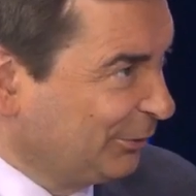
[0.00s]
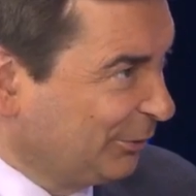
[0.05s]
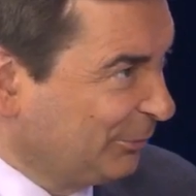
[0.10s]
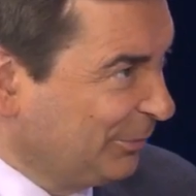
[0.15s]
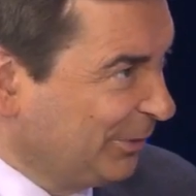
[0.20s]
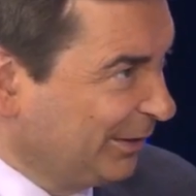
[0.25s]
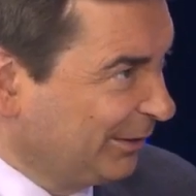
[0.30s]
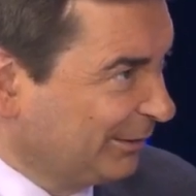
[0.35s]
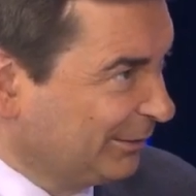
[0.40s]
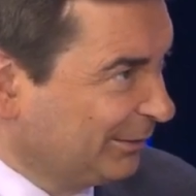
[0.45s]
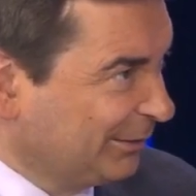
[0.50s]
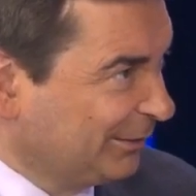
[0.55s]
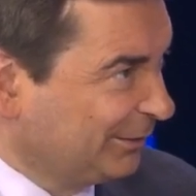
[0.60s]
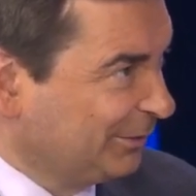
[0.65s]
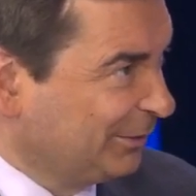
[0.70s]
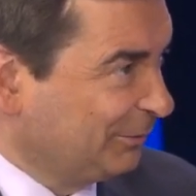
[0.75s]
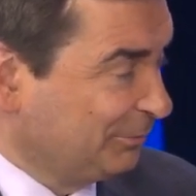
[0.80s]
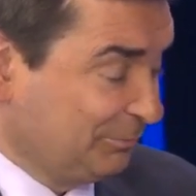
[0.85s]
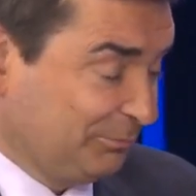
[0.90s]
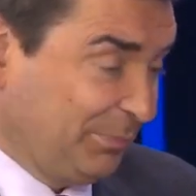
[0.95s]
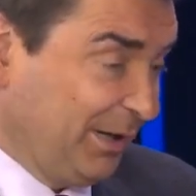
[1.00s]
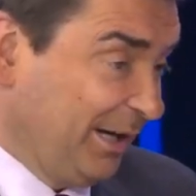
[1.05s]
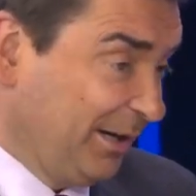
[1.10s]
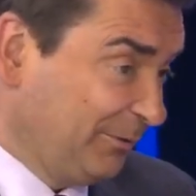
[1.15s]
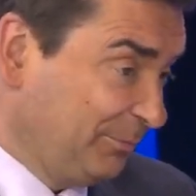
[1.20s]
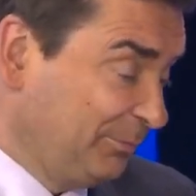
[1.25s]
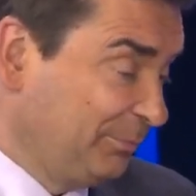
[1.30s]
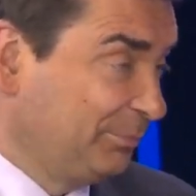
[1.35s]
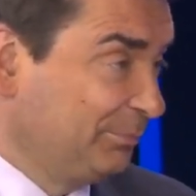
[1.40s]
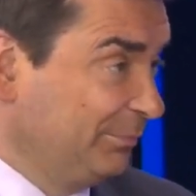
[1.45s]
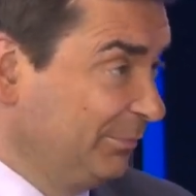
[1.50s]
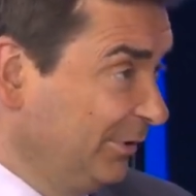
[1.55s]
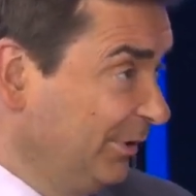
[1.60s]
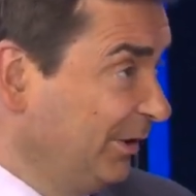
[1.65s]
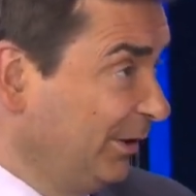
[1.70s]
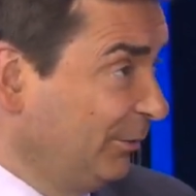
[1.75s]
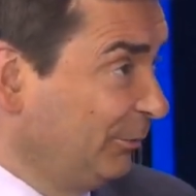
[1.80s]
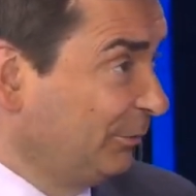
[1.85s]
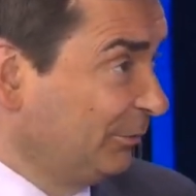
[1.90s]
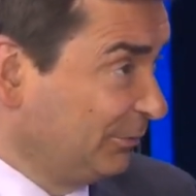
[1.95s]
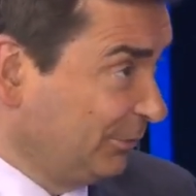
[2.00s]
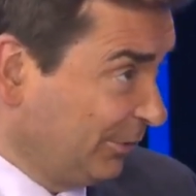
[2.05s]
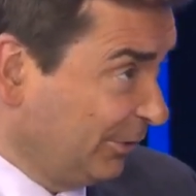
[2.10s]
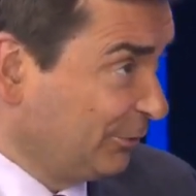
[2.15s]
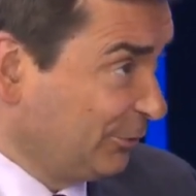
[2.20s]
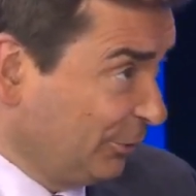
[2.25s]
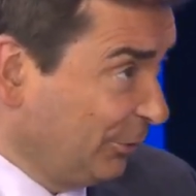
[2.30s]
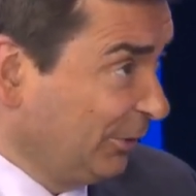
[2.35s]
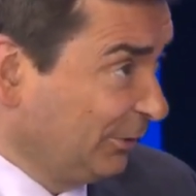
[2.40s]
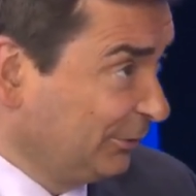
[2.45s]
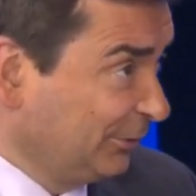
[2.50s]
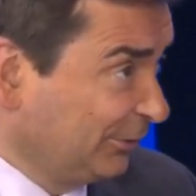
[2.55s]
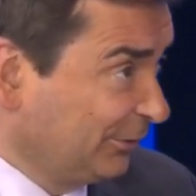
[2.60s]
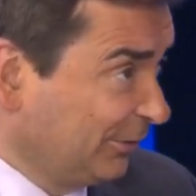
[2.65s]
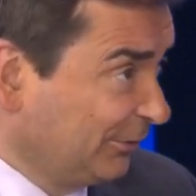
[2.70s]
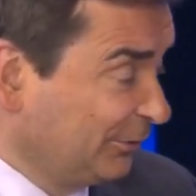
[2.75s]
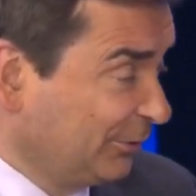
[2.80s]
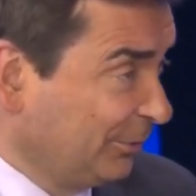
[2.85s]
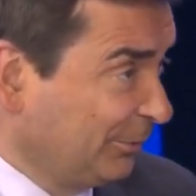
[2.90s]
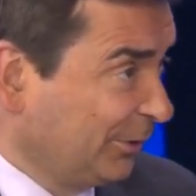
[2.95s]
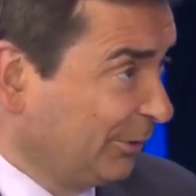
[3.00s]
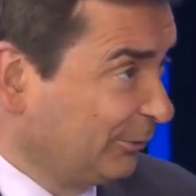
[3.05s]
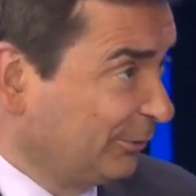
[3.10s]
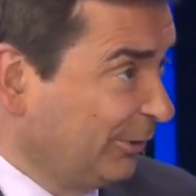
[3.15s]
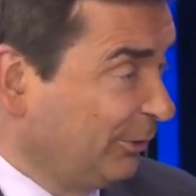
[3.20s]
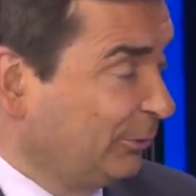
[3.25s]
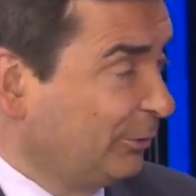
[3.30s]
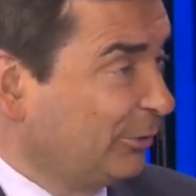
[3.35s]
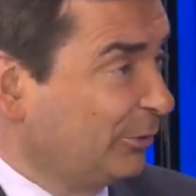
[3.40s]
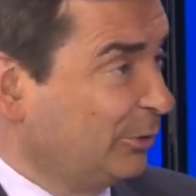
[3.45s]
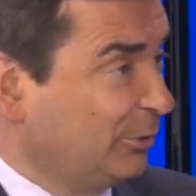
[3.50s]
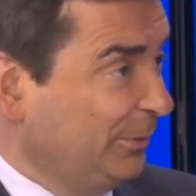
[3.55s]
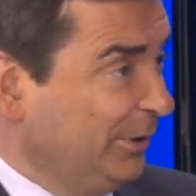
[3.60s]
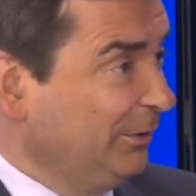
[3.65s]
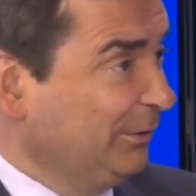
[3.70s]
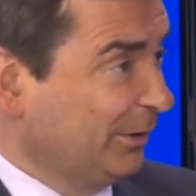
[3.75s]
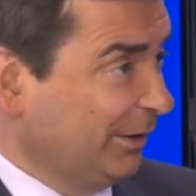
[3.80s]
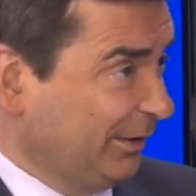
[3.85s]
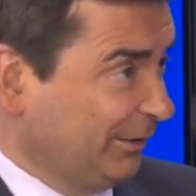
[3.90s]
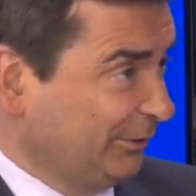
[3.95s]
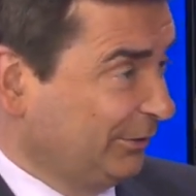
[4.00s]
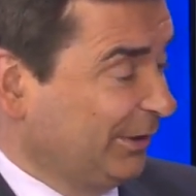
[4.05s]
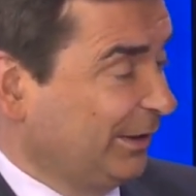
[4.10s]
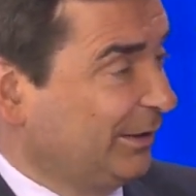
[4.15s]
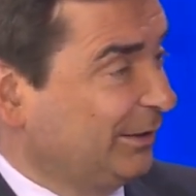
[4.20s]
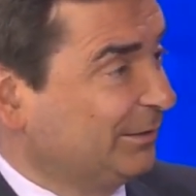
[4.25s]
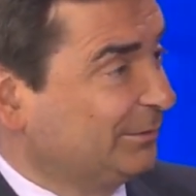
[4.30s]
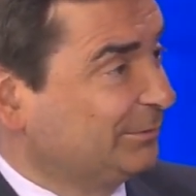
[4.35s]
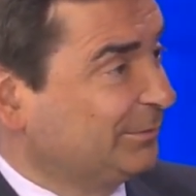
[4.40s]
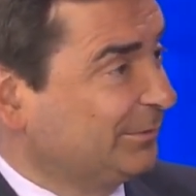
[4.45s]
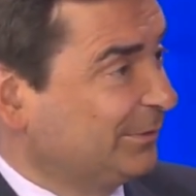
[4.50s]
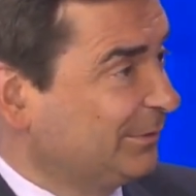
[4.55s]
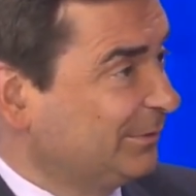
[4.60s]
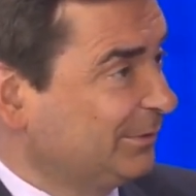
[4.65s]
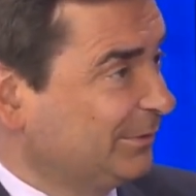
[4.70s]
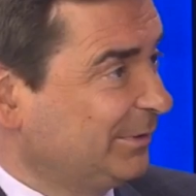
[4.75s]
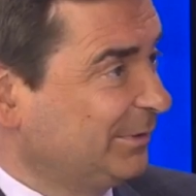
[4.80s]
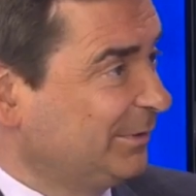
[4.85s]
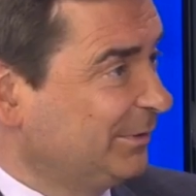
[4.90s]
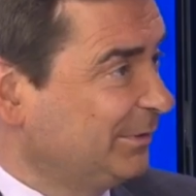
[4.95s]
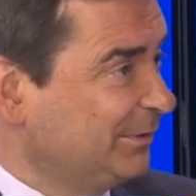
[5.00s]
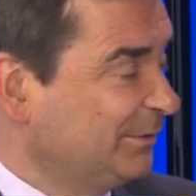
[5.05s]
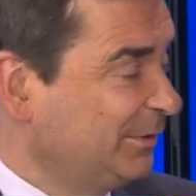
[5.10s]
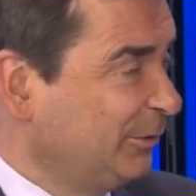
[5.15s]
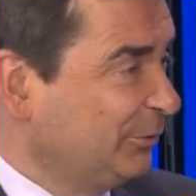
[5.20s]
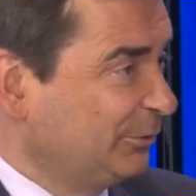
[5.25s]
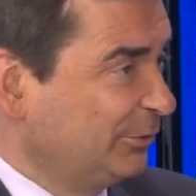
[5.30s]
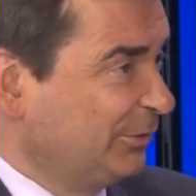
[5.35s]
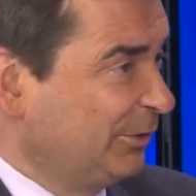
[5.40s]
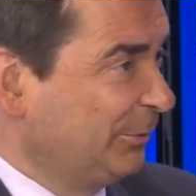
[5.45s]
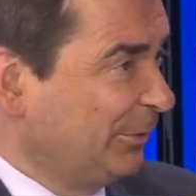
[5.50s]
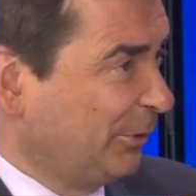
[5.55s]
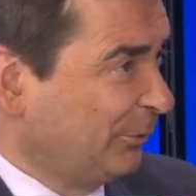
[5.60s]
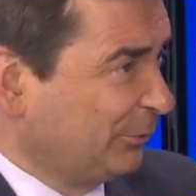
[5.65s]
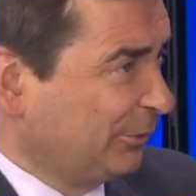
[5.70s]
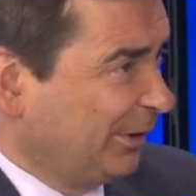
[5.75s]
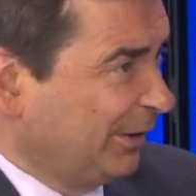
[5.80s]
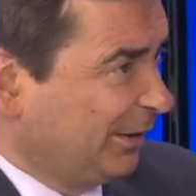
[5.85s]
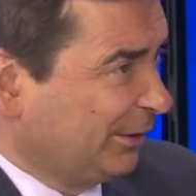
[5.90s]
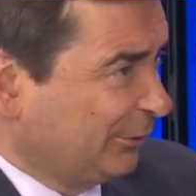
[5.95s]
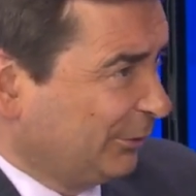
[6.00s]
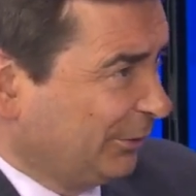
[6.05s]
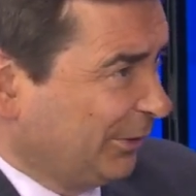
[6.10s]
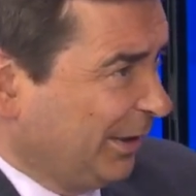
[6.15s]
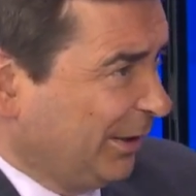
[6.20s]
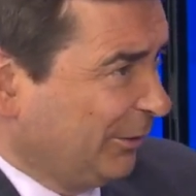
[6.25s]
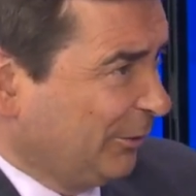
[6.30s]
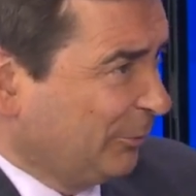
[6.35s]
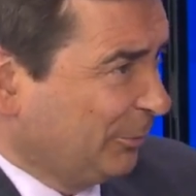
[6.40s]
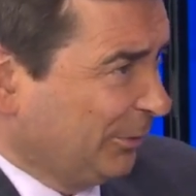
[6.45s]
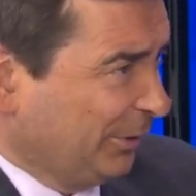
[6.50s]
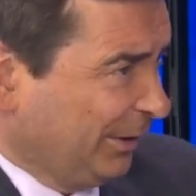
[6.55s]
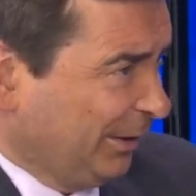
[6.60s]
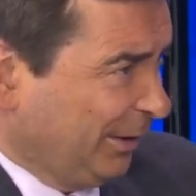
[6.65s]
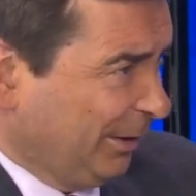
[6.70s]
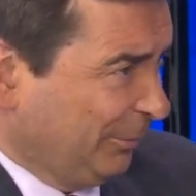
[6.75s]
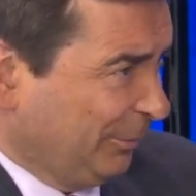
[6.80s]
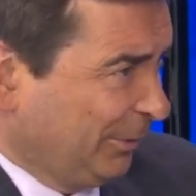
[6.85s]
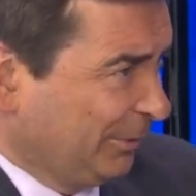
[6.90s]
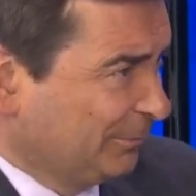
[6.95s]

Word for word: have been uh, by the, own, the choices of some of those local communities. Uh, those, some of those areas are now opened up.